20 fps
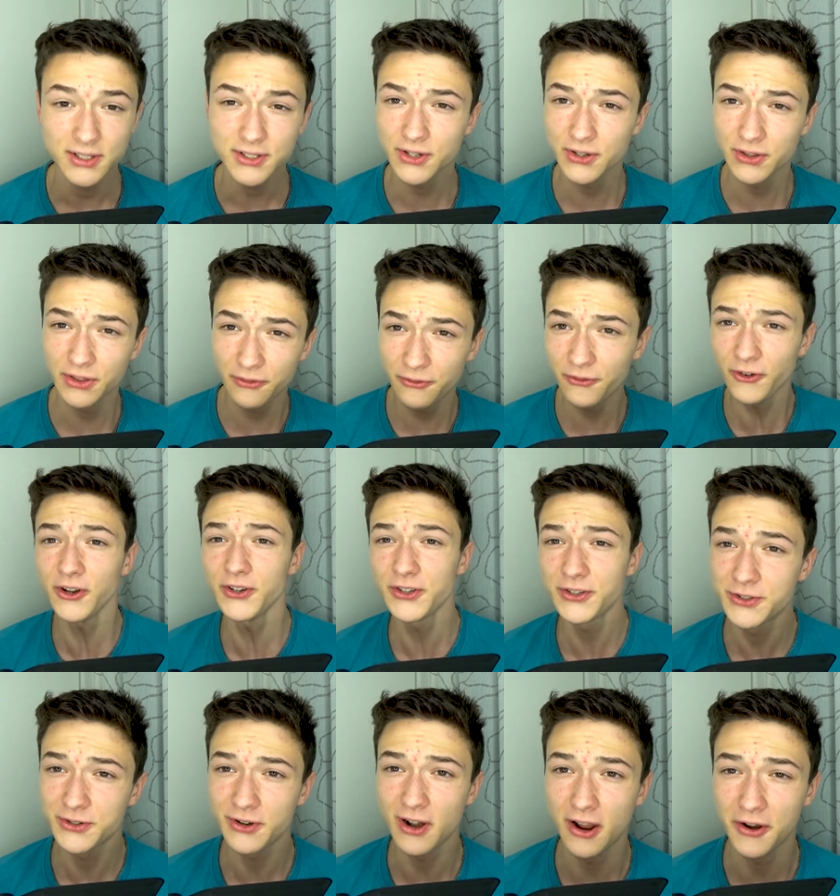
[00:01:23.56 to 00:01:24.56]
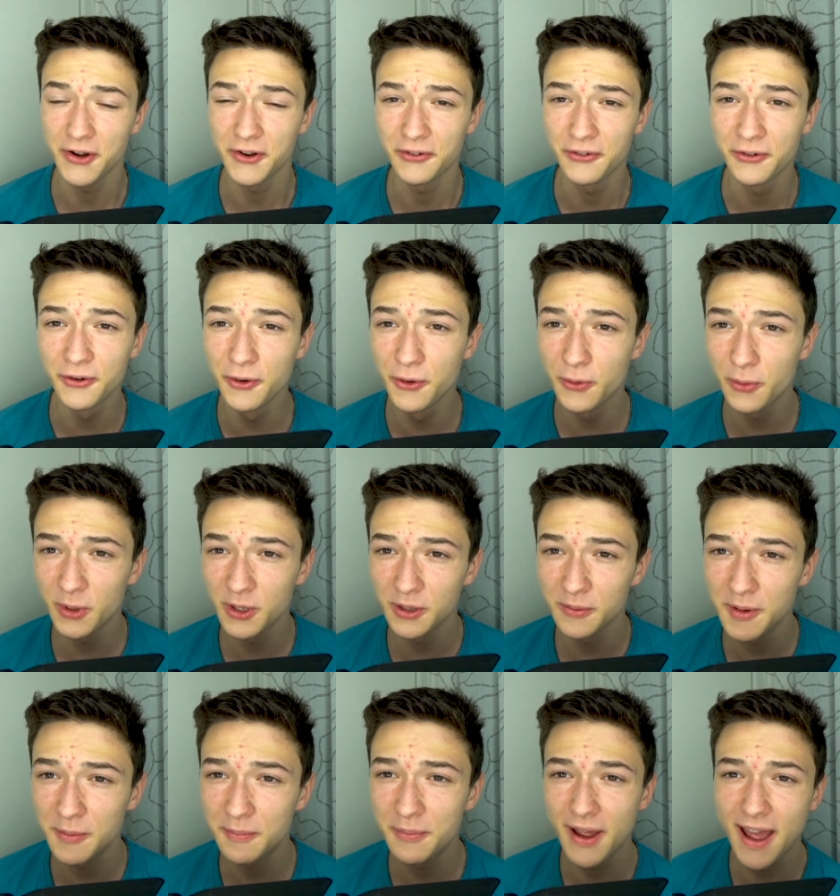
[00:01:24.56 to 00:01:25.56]
So in the first round of Who Will
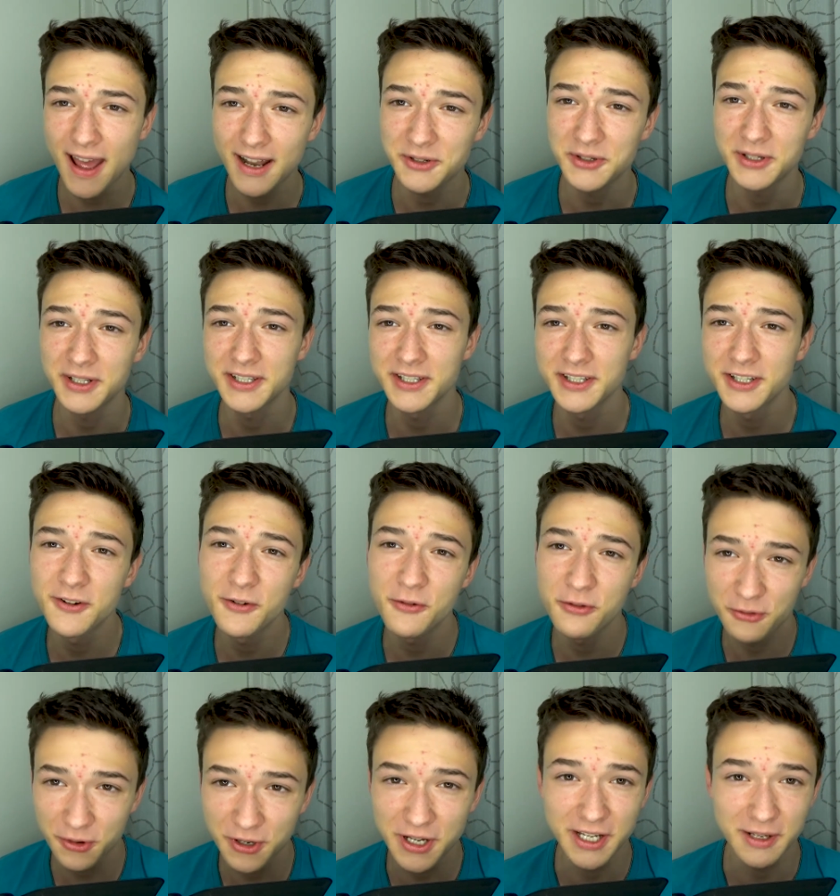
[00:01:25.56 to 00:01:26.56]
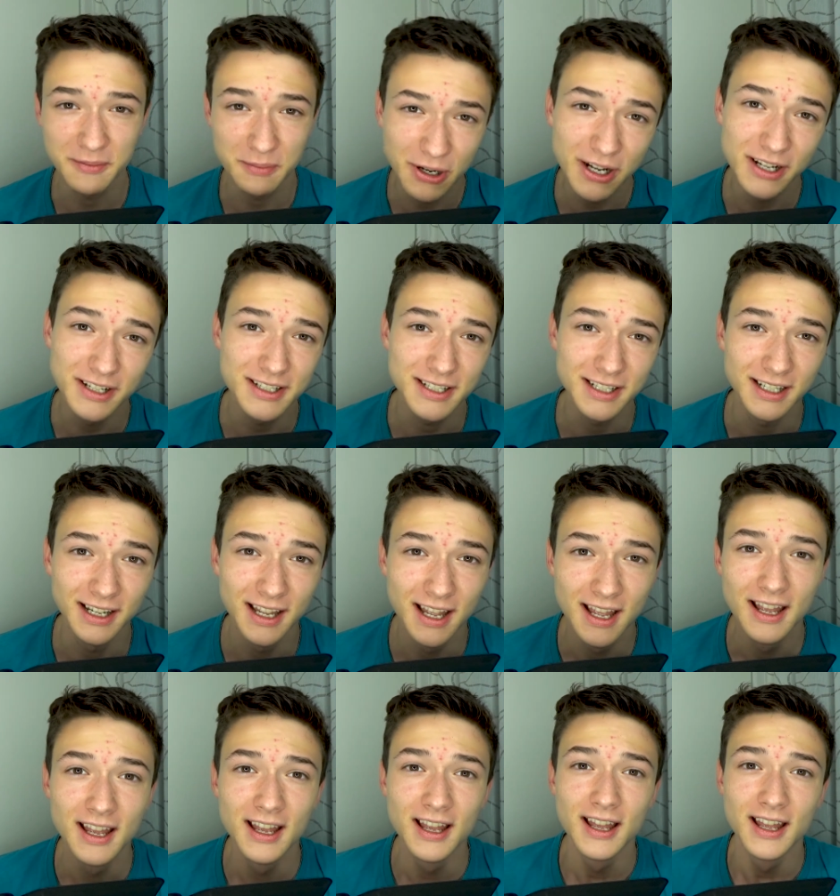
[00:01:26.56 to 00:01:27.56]
Be Patrick's New 3D Printer,
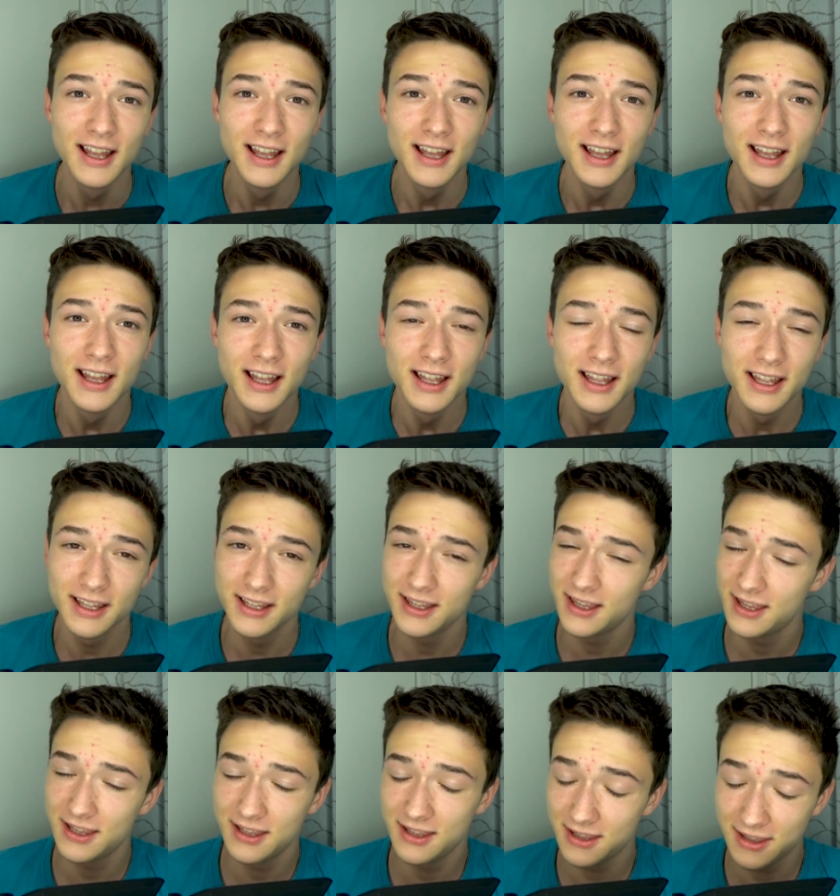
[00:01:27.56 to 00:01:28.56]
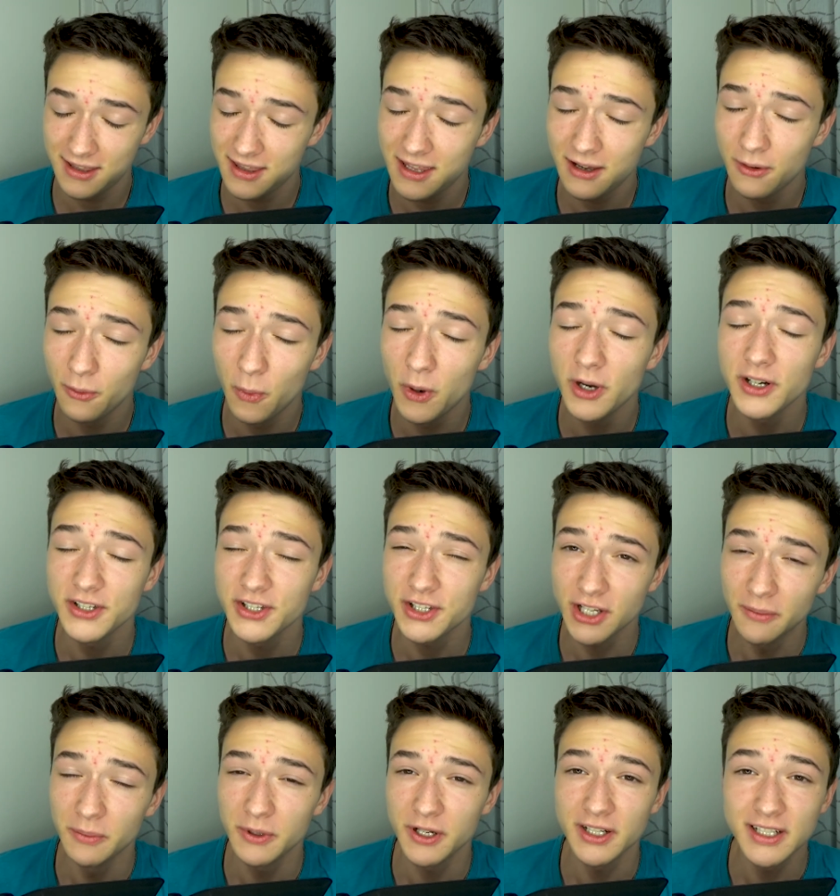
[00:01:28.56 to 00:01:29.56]
there were
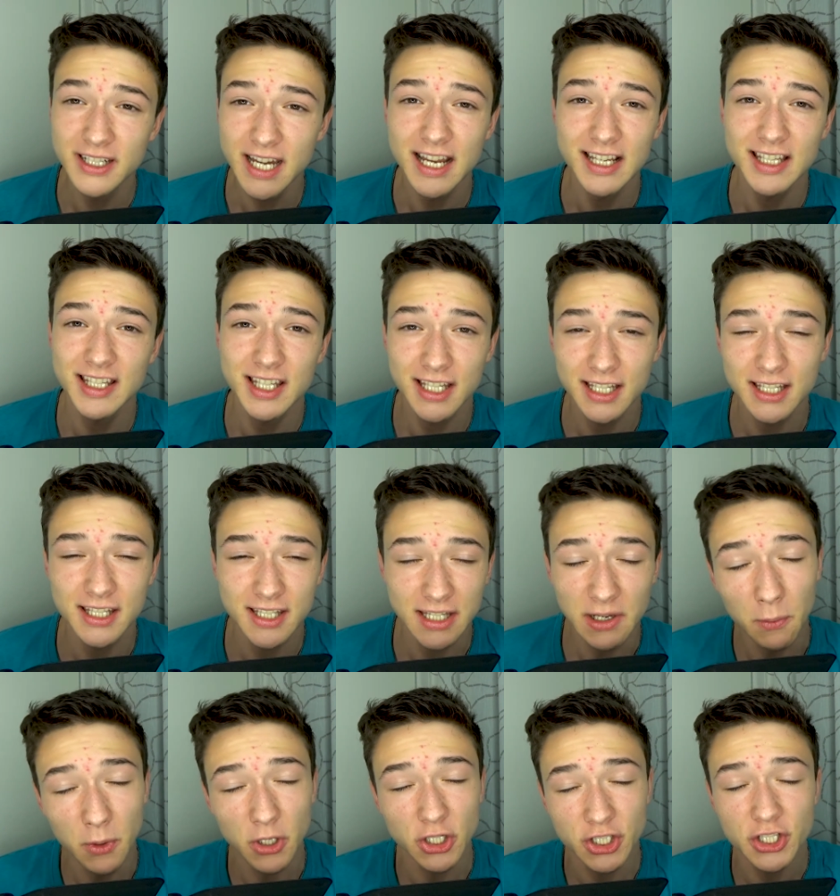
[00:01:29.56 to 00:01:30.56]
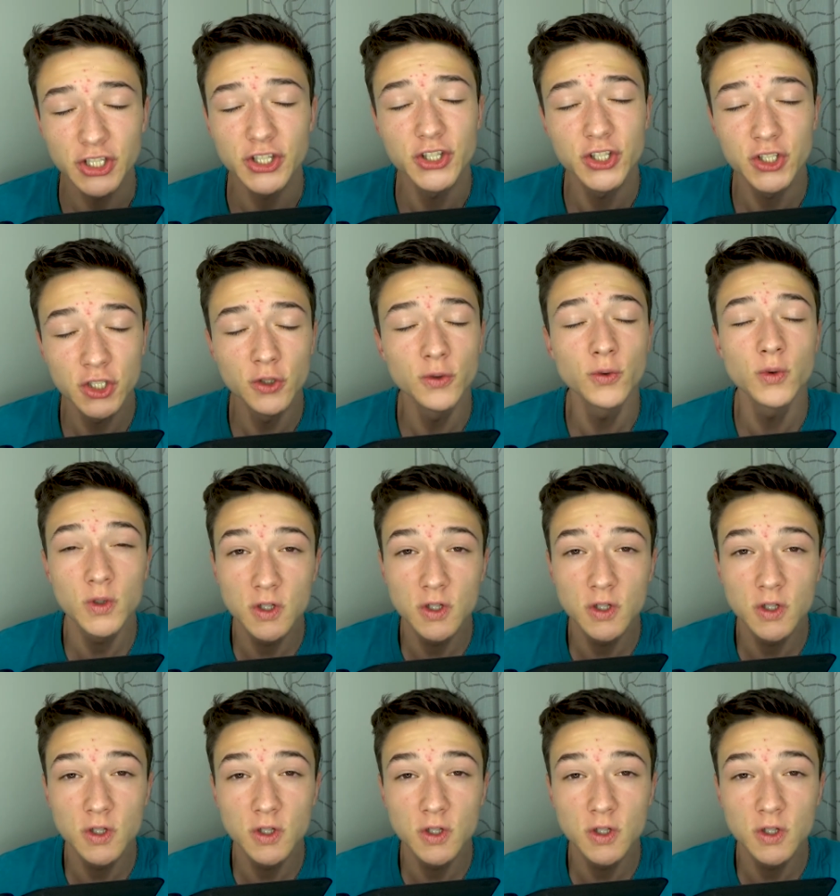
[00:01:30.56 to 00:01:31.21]
some contestants that were just too